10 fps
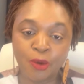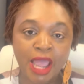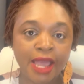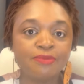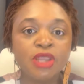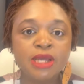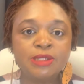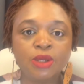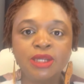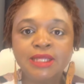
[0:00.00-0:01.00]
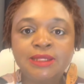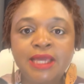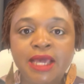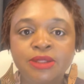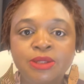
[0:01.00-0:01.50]
Okay, so let's
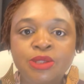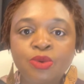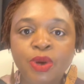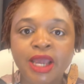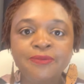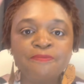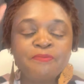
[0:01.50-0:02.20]
get to it.